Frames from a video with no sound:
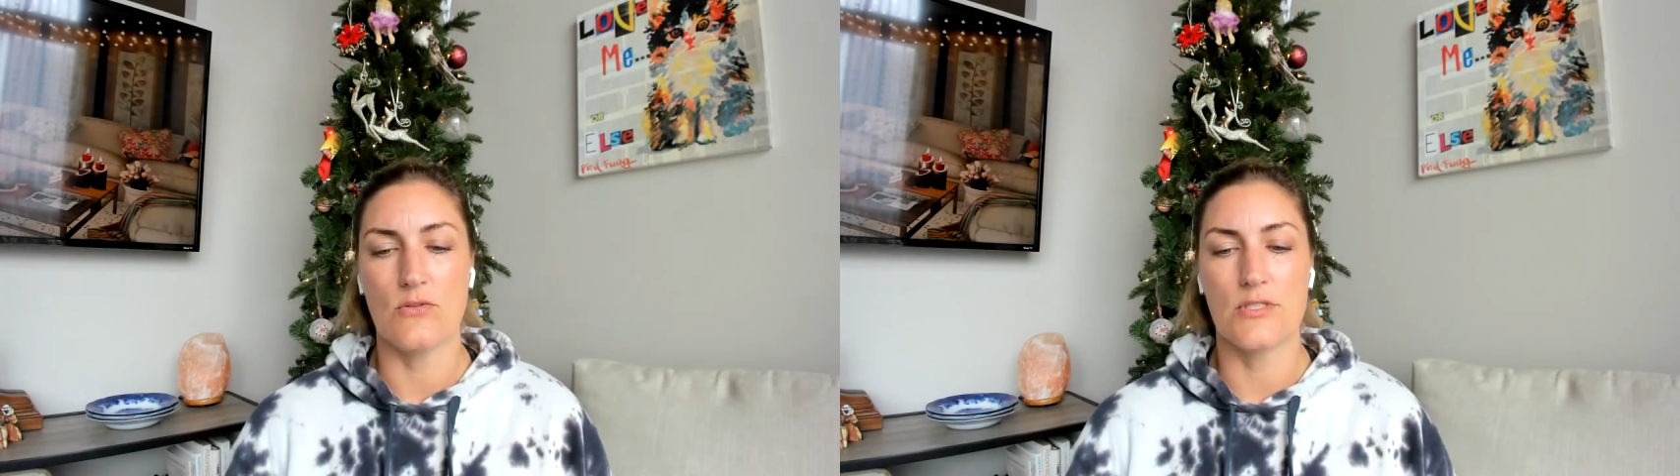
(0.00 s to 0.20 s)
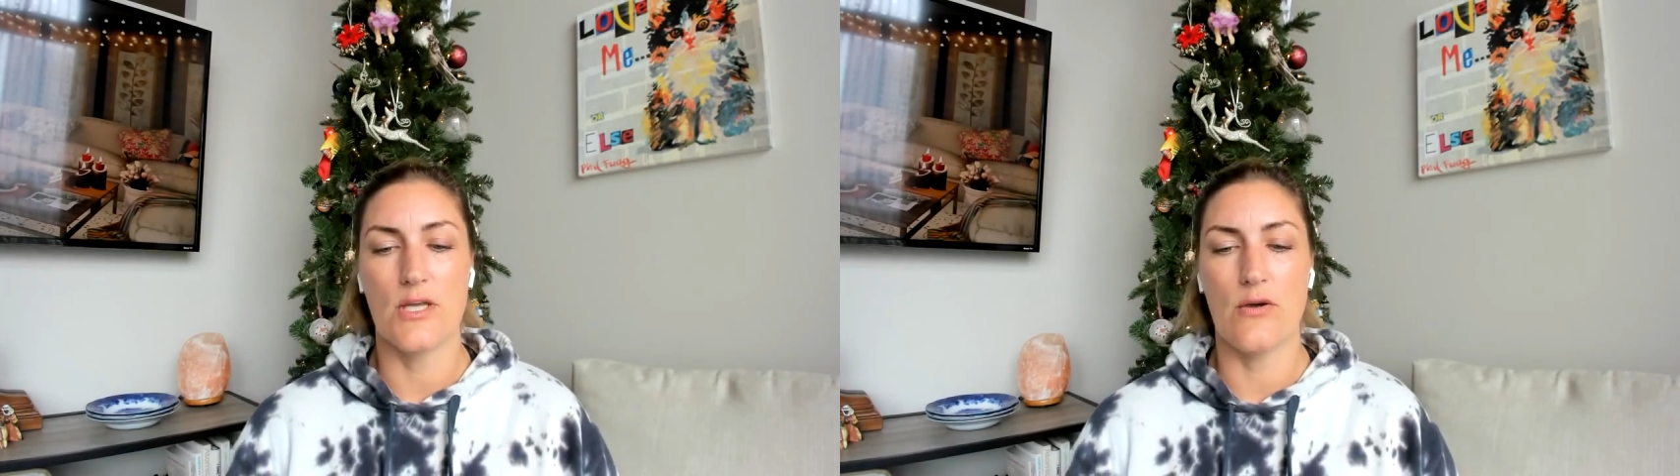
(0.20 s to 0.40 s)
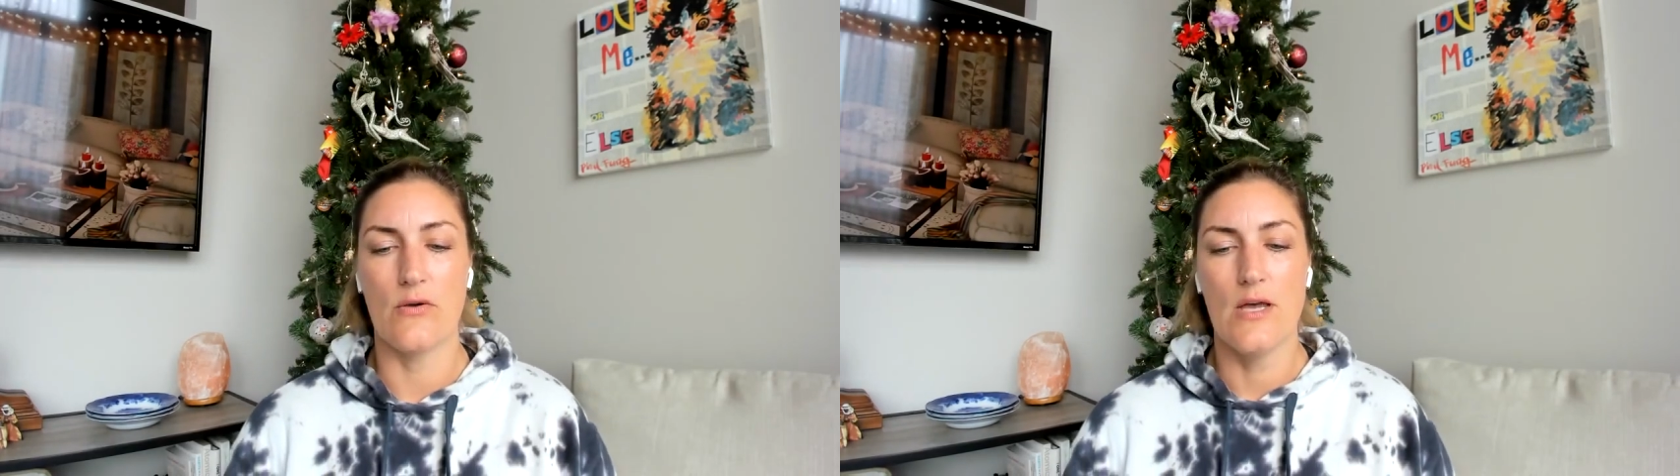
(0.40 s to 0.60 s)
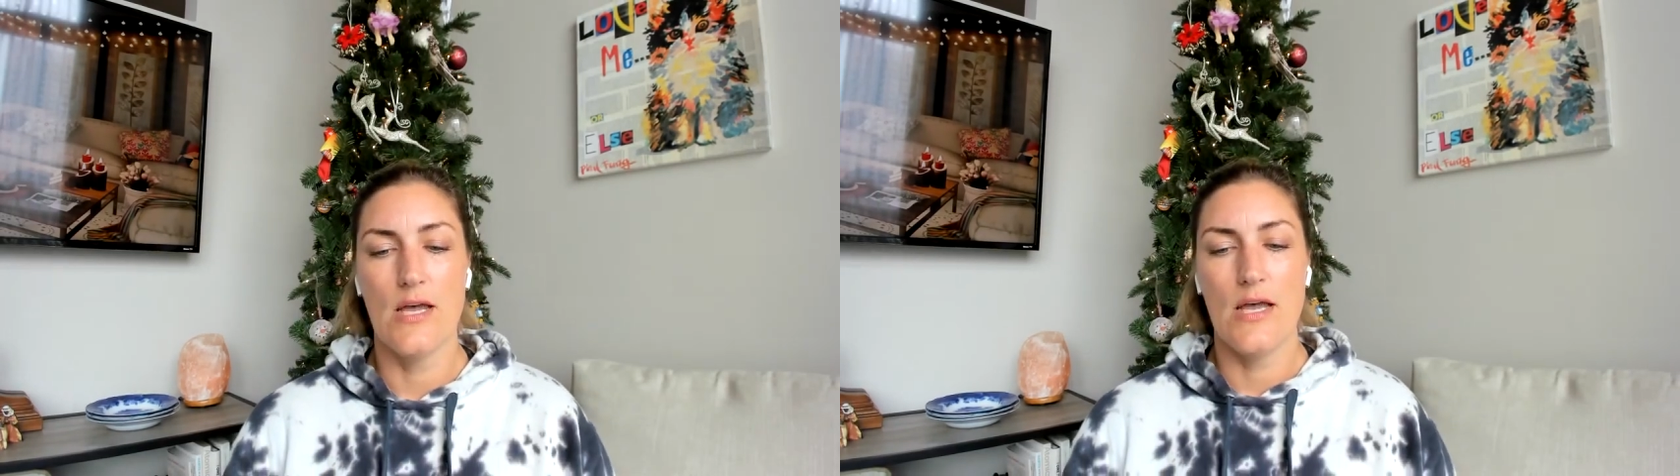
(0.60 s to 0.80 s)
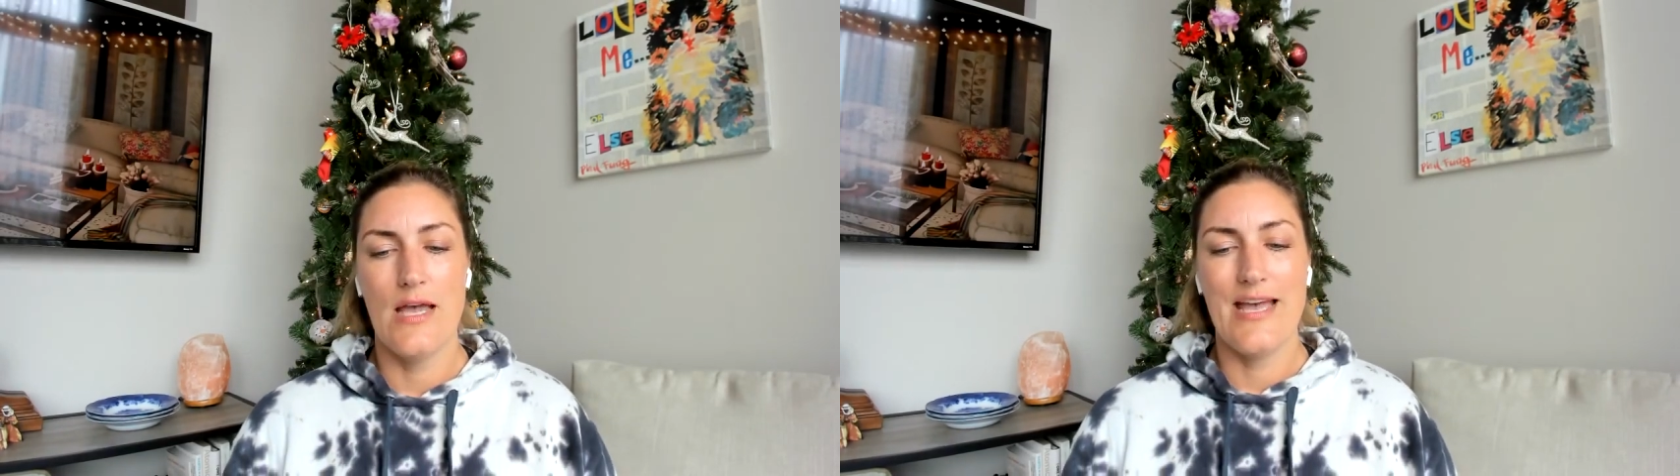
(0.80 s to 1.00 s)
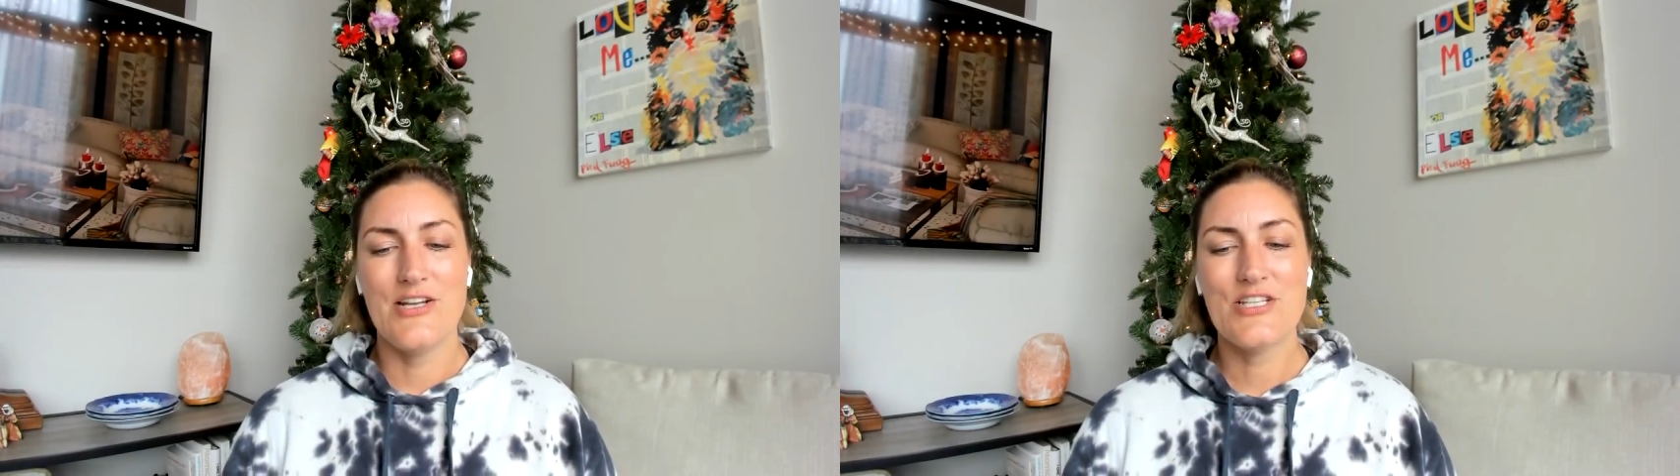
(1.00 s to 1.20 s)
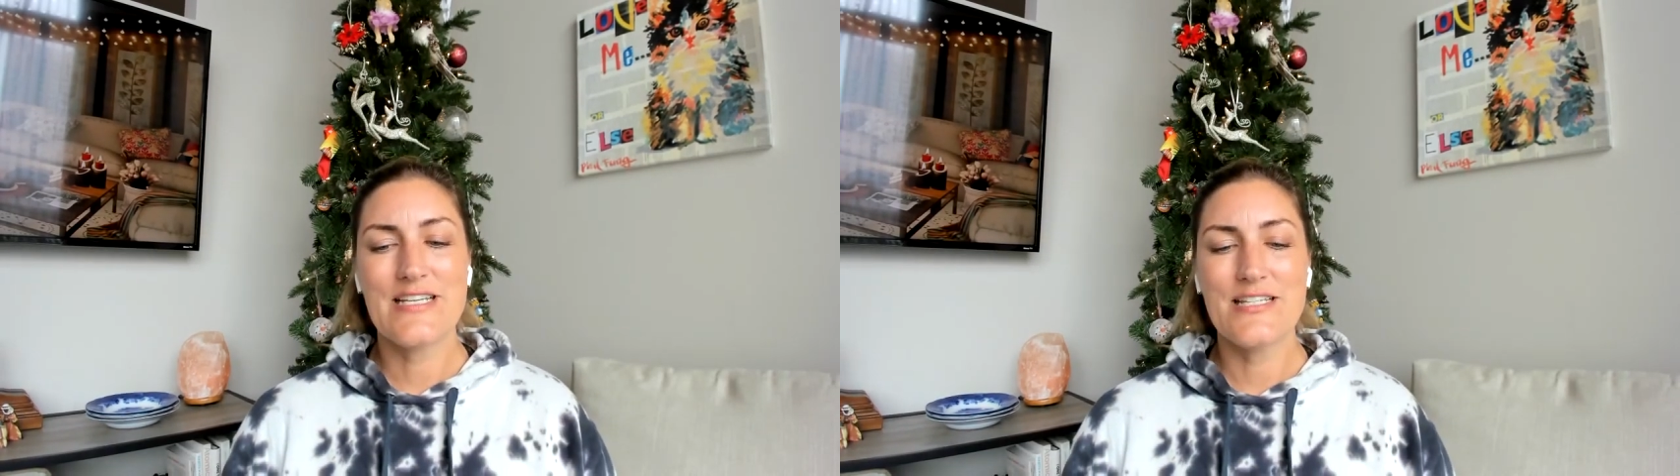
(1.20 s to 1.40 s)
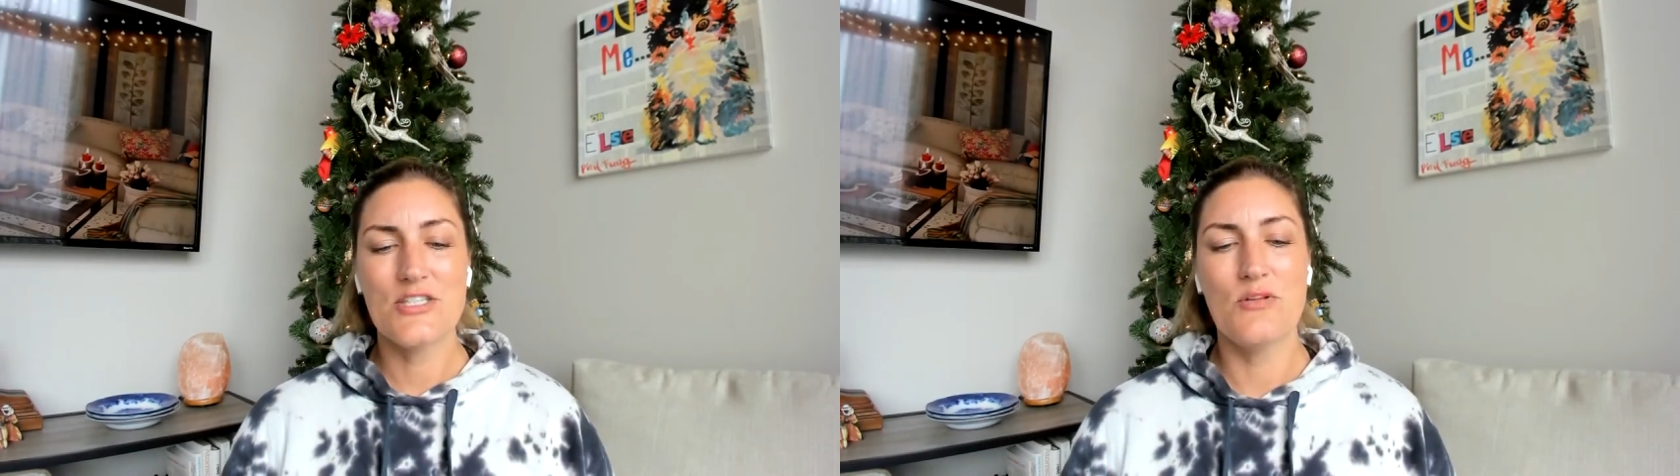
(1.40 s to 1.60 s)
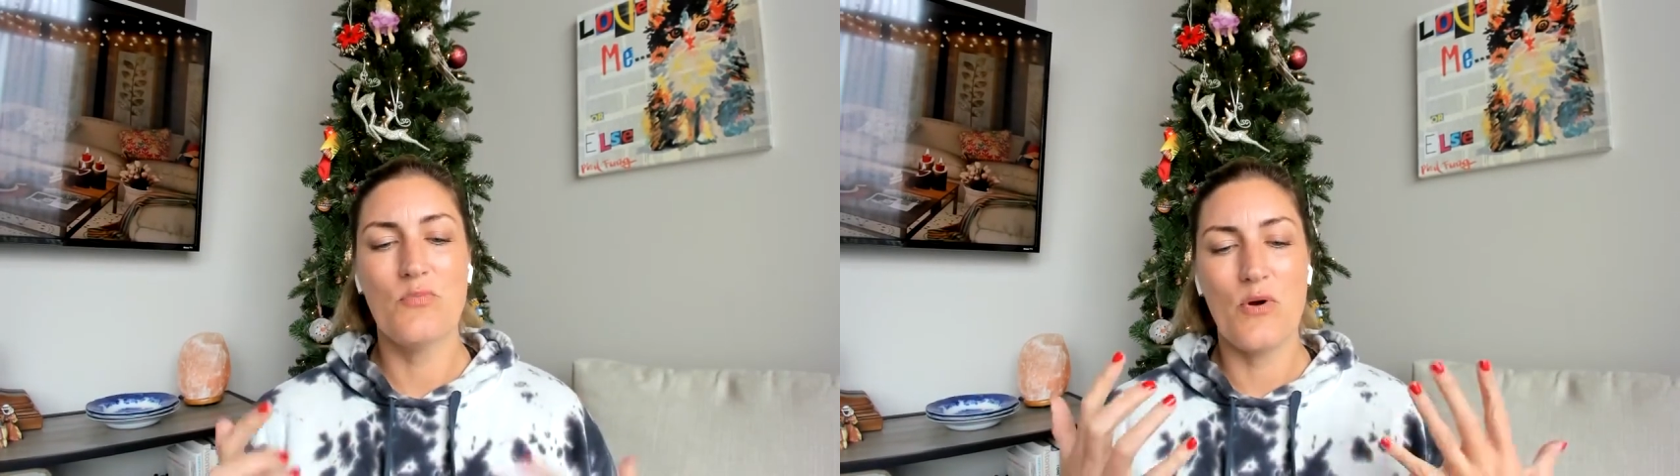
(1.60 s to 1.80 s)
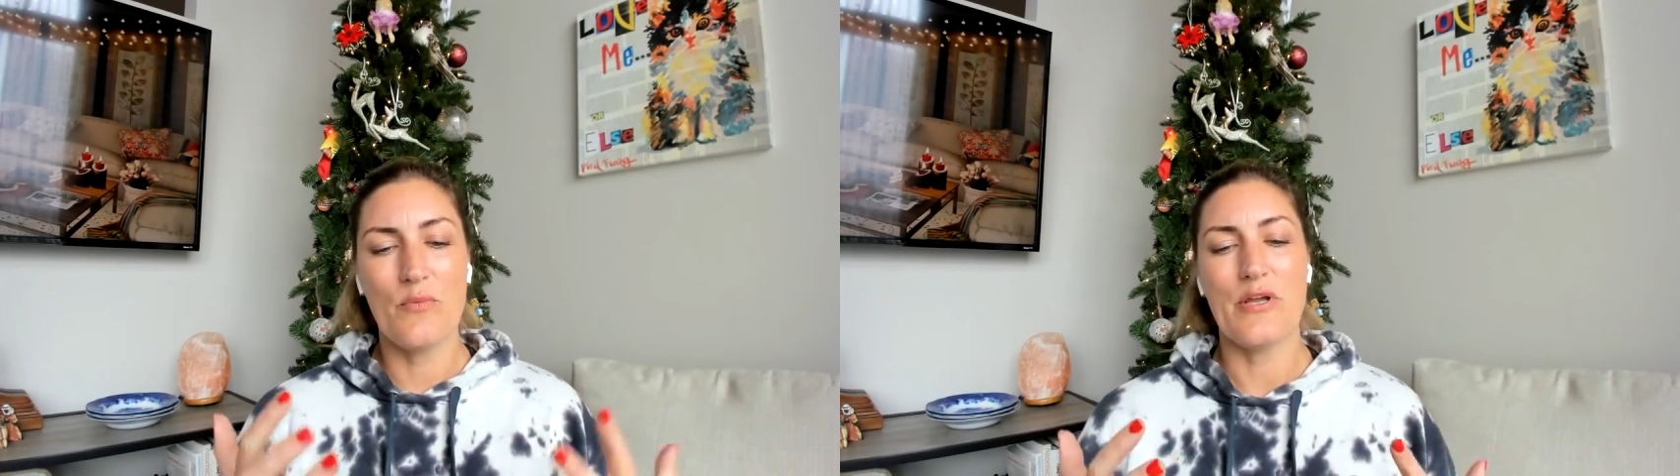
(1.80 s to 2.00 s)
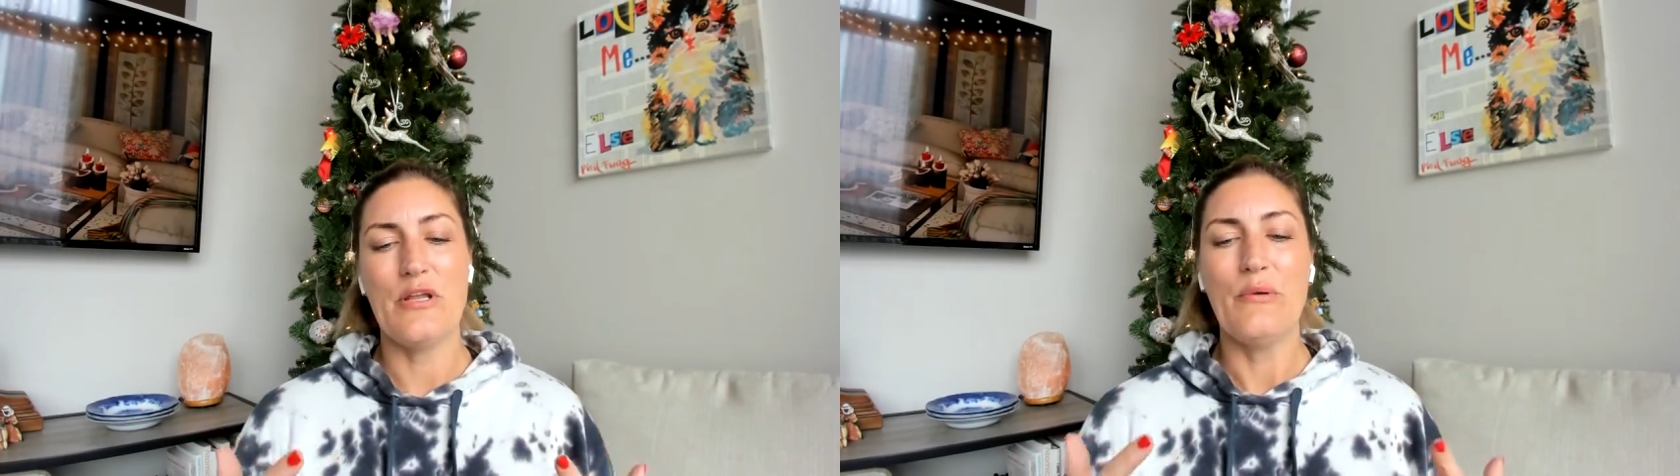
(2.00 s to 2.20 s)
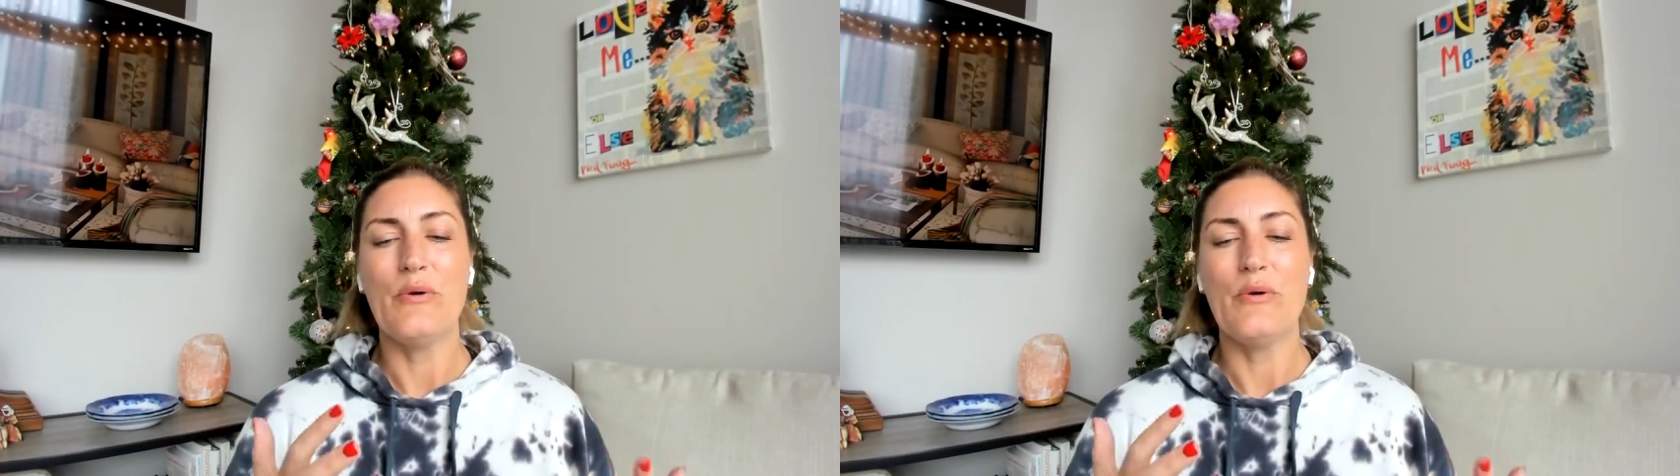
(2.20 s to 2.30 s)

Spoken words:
So it just gets to the point where you don't